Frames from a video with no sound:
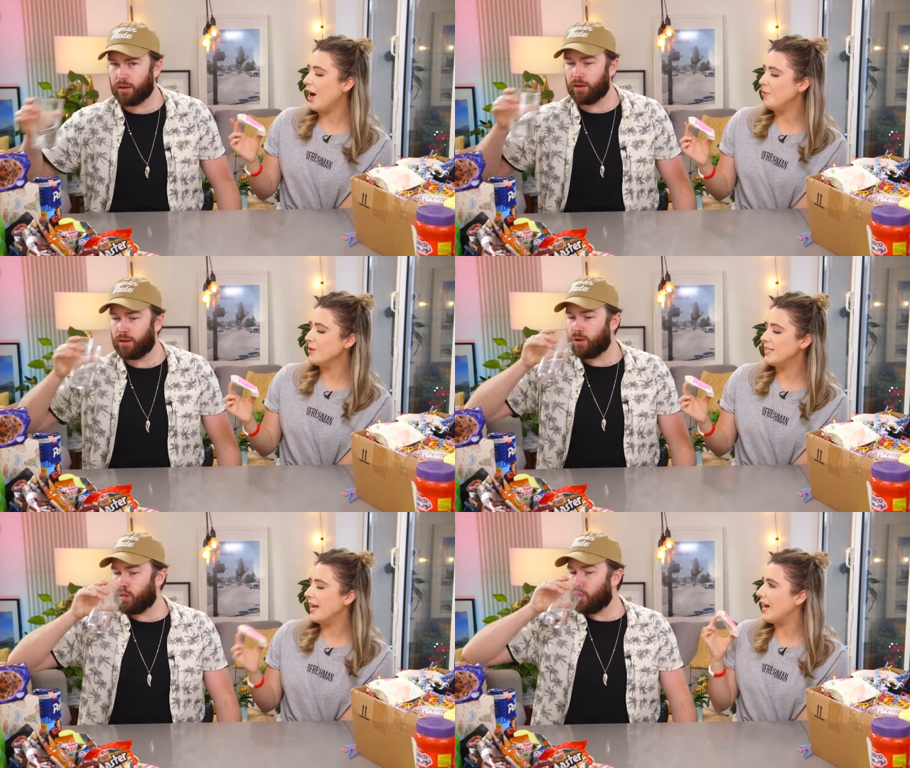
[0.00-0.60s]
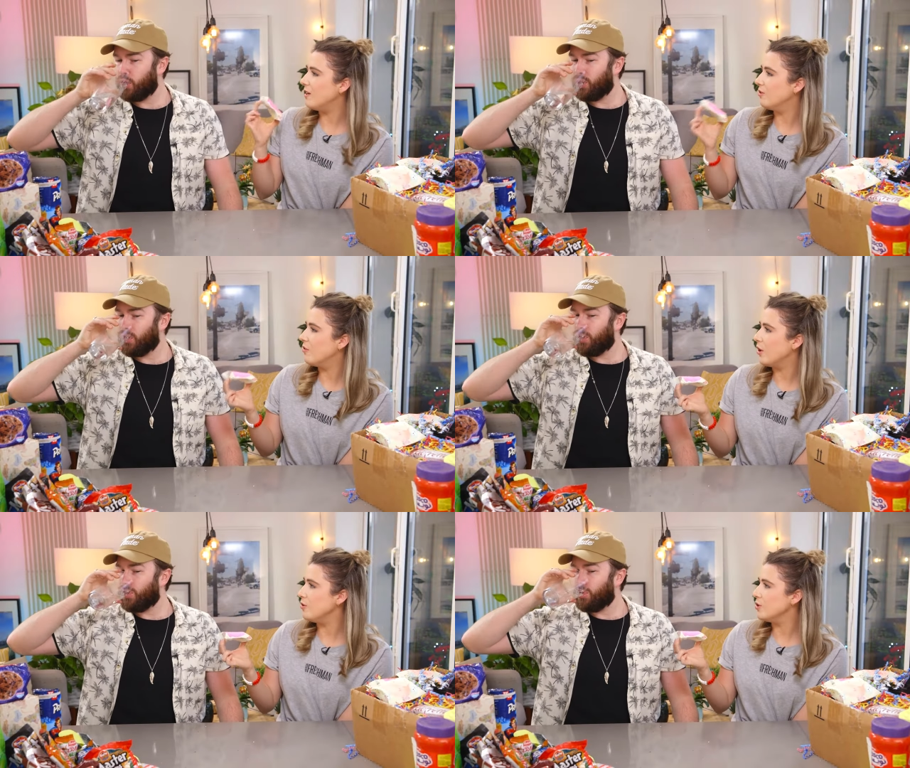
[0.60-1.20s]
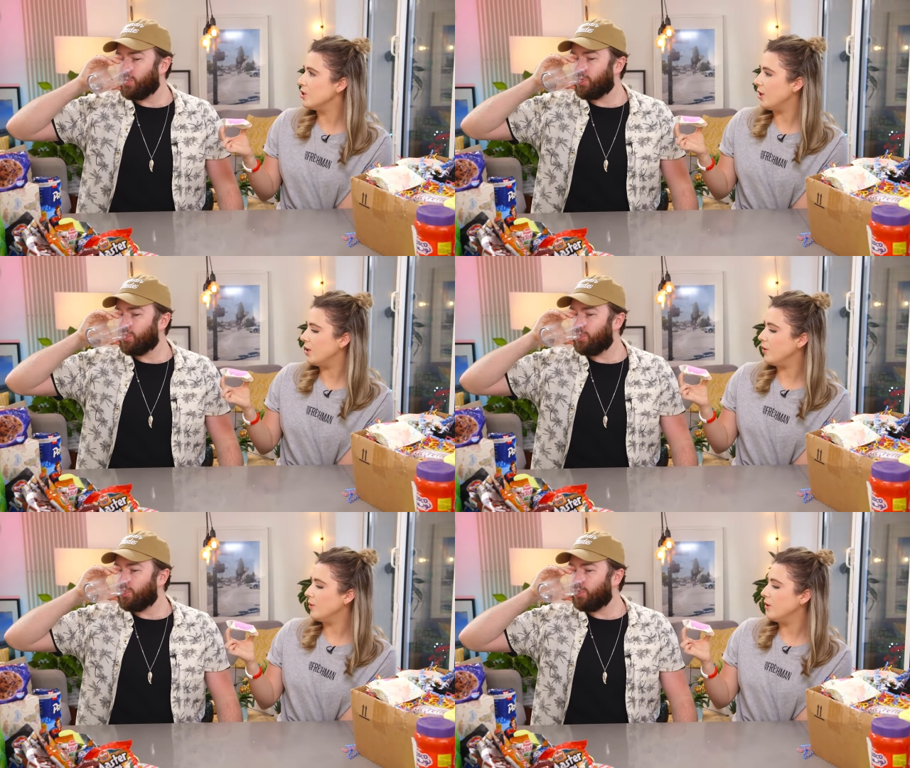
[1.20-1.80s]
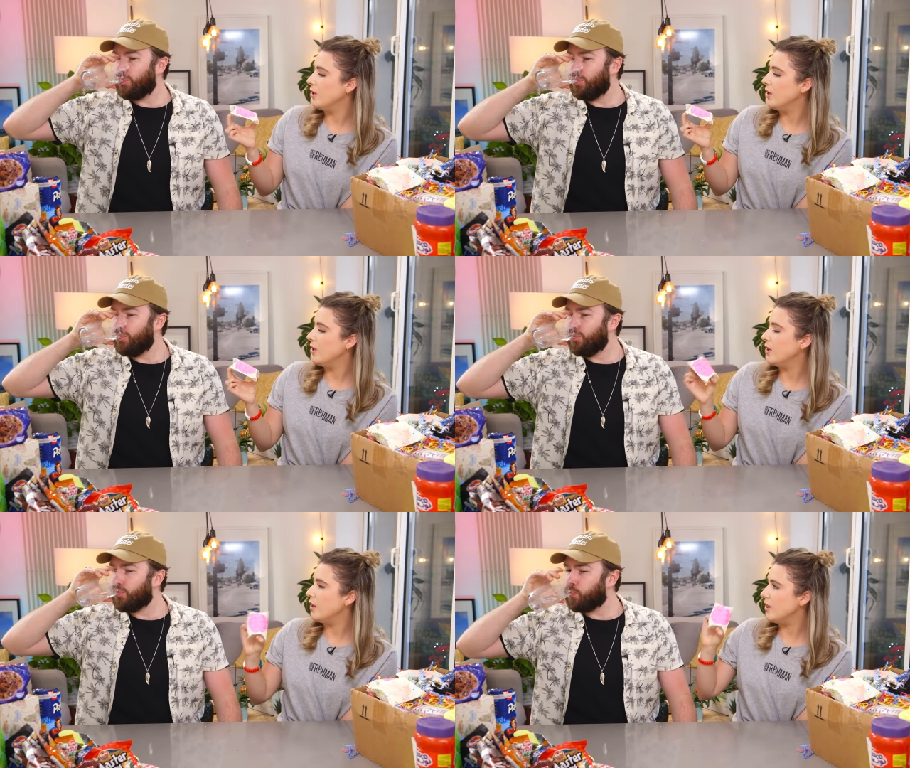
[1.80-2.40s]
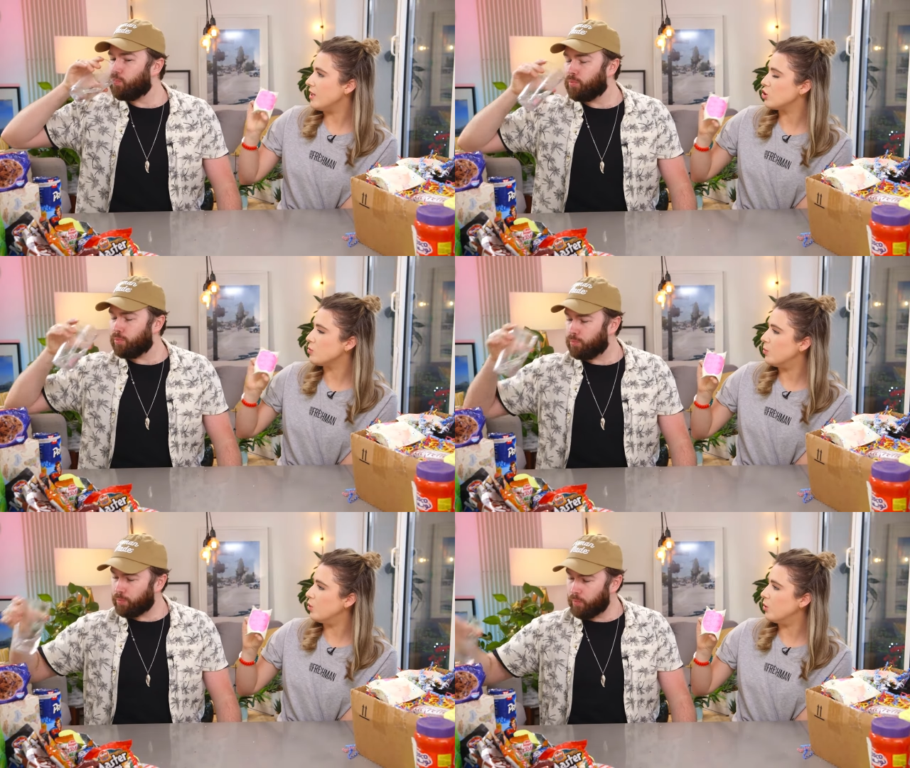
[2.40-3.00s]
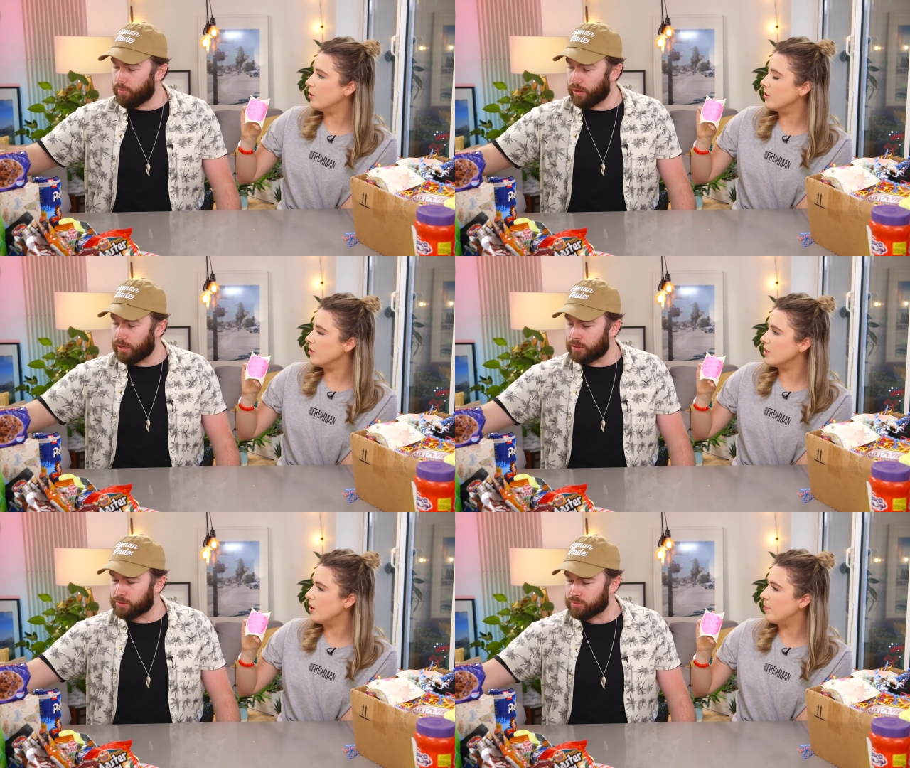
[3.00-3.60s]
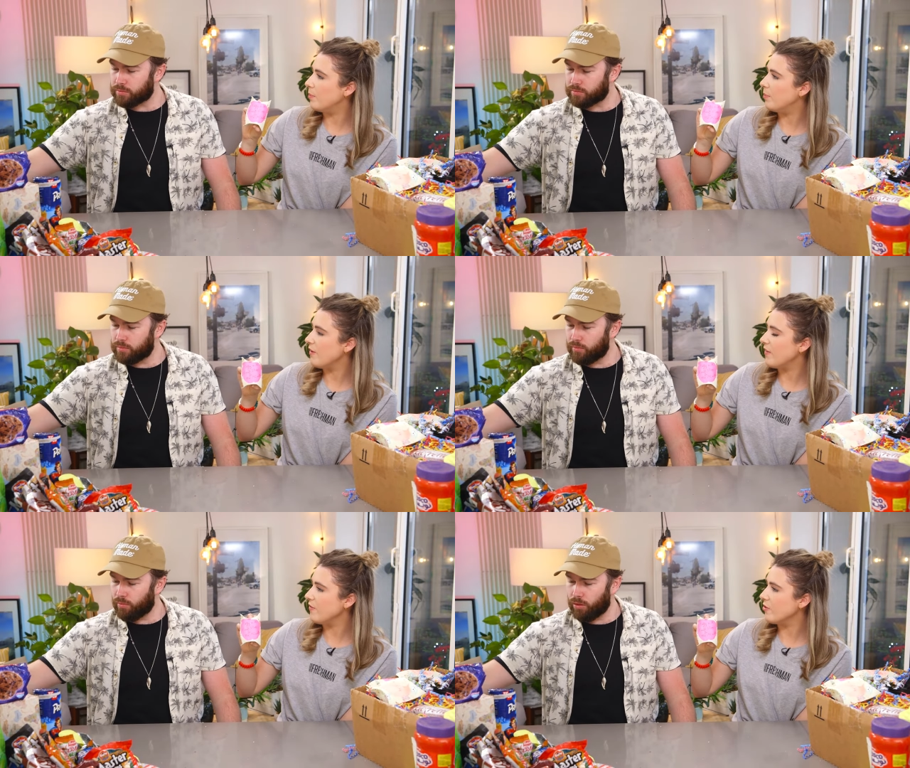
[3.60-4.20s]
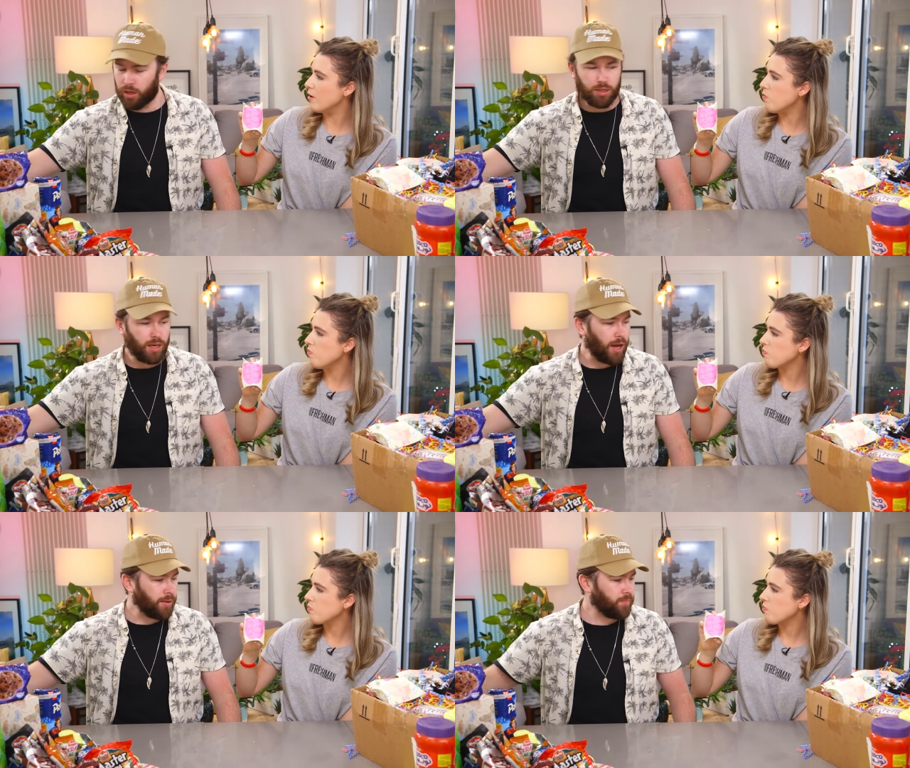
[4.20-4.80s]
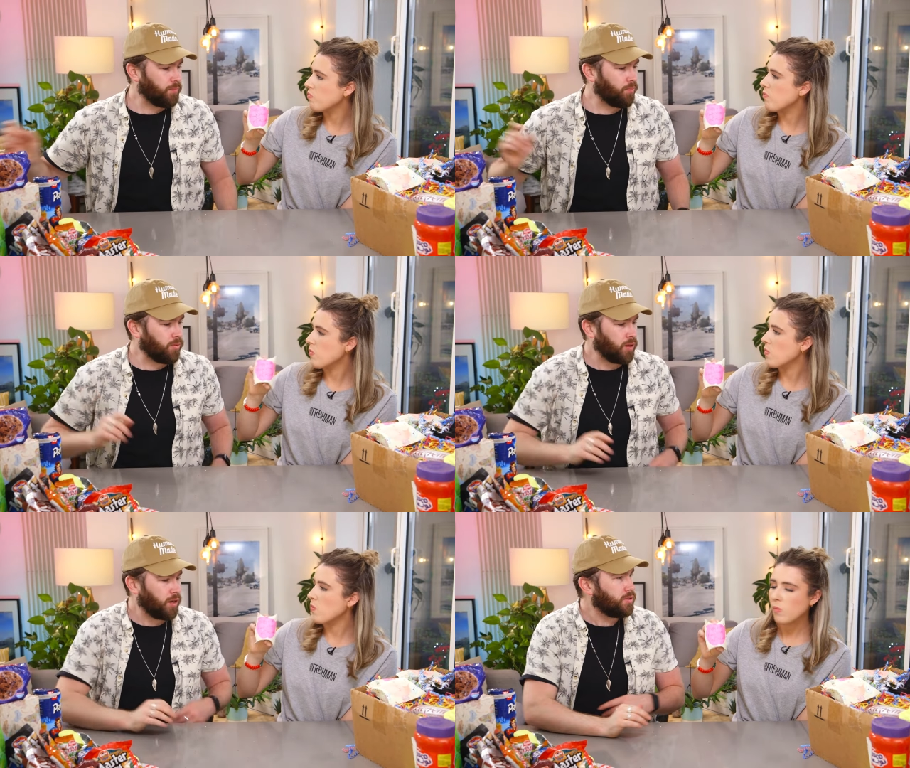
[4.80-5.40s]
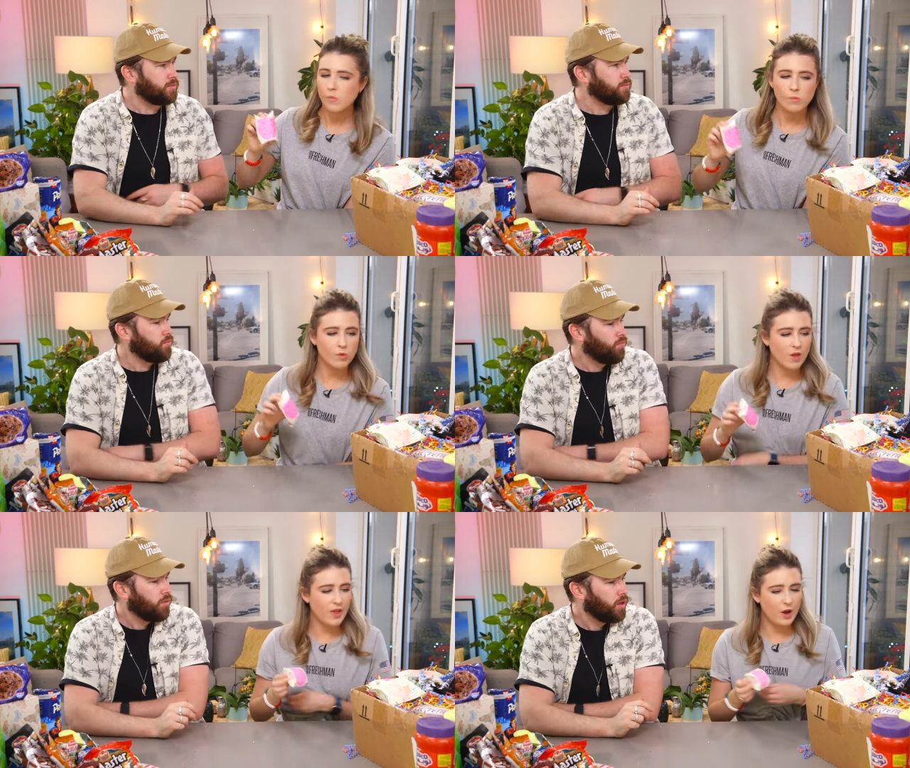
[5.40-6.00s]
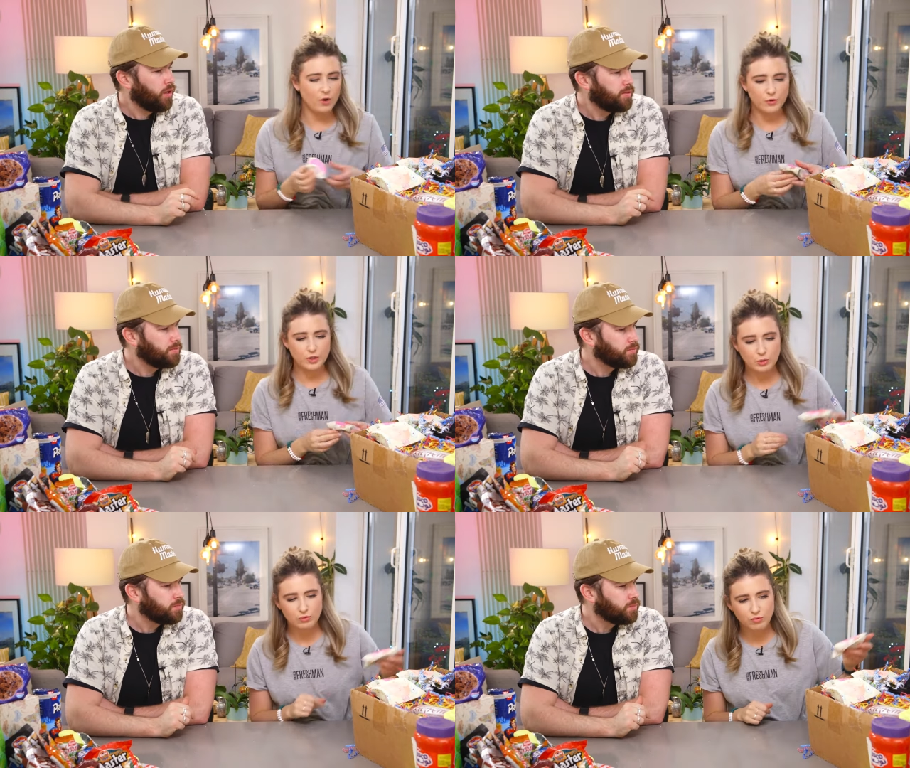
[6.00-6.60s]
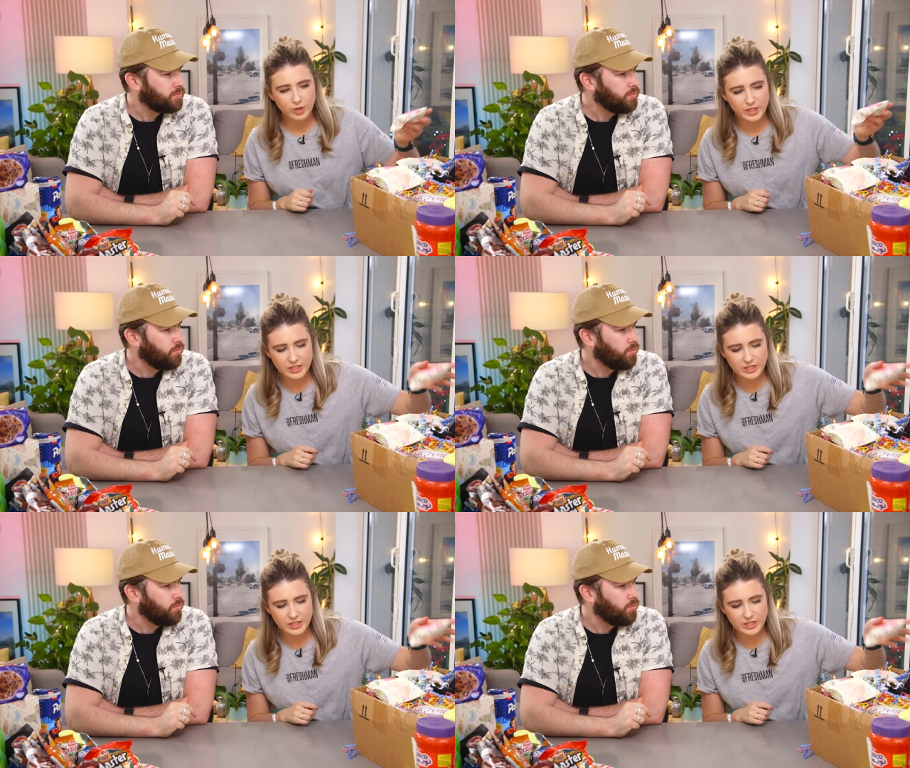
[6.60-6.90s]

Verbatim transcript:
Speaker 1: I would say out of those two, the smaller ones are my favourite. Yeah. That orange was really